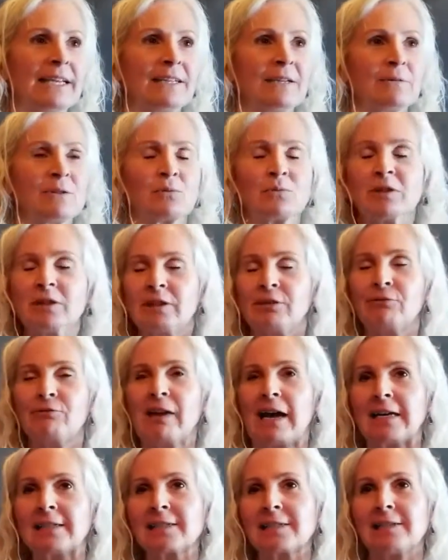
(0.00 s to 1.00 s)
And it was really
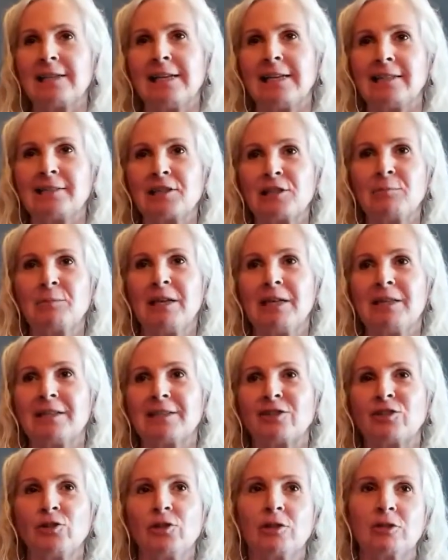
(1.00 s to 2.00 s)
fascinating to me,
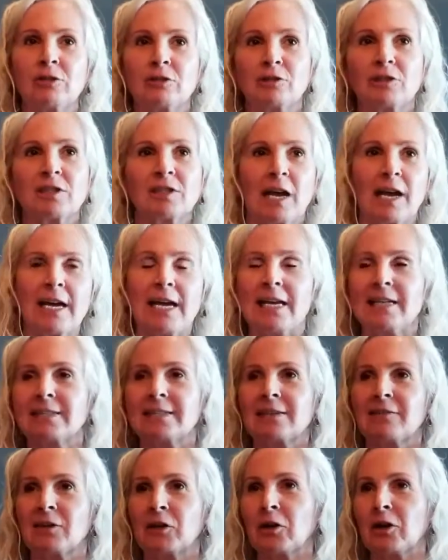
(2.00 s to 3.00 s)
this
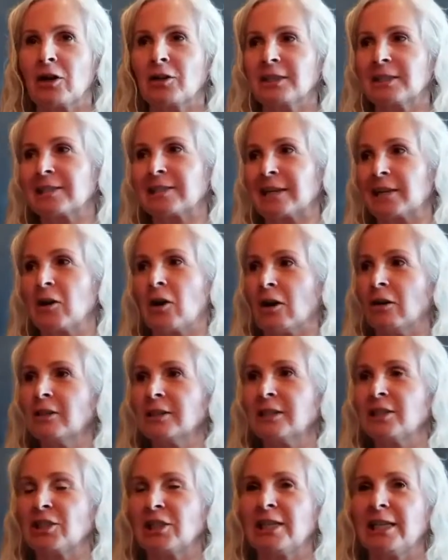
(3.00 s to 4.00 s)
neuroscience of it all, the
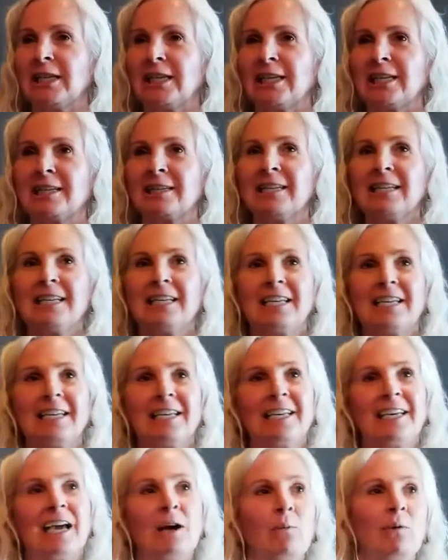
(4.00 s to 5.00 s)
psychology. And
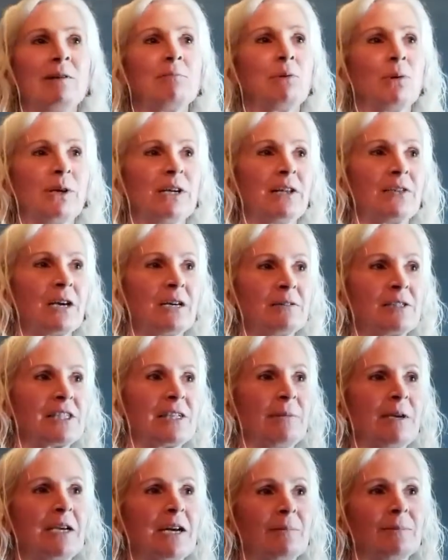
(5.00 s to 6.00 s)
at one point I thought I was
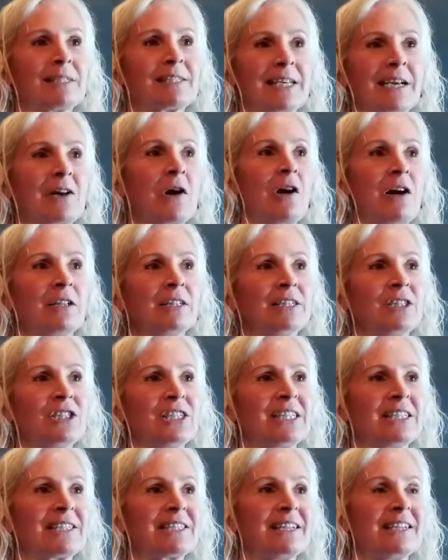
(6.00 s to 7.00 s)
going to become a
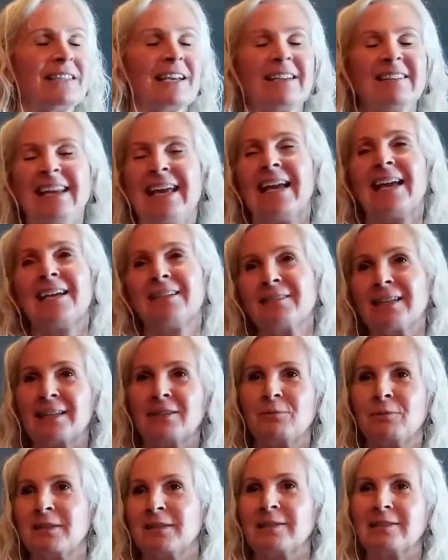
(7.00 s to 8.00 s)
psychologist, and I thought, nah, I
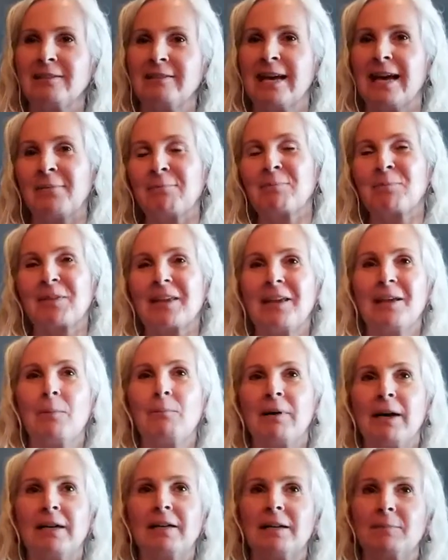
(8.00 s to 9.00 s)
don't want to do that.
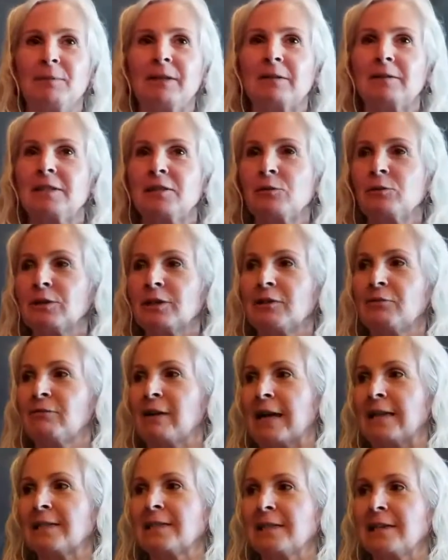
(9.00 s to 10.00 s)
But I was still really
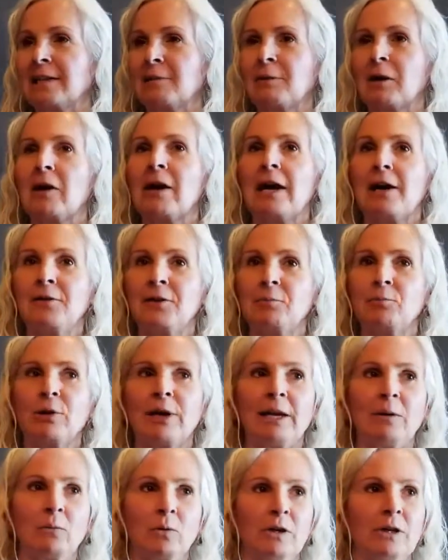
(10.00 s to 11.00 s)
fascinated about how the
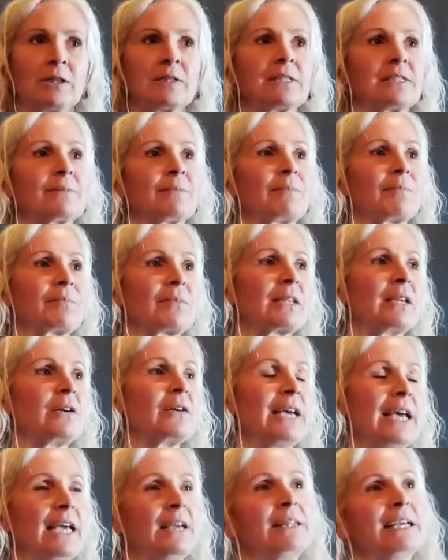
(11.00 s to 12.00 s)
brain works.
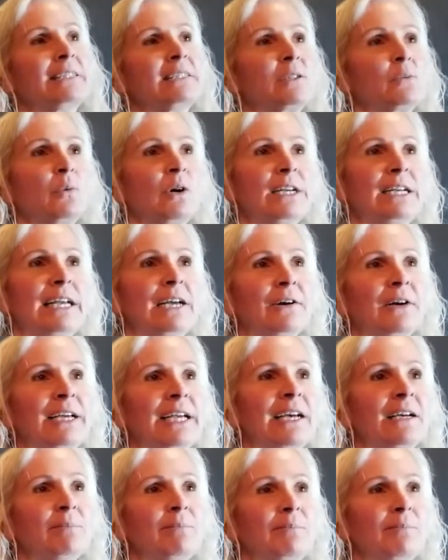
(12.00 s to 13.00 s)
Okay, that's one
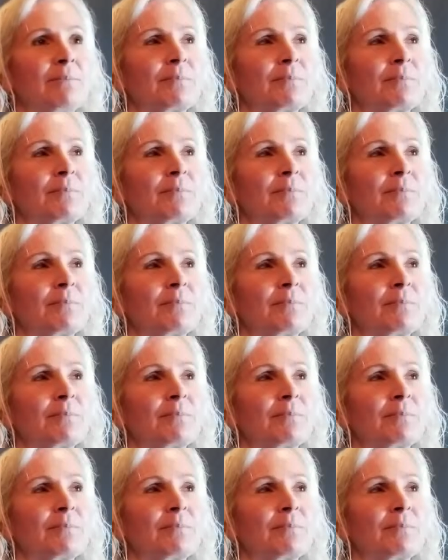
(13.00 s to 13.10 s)
area.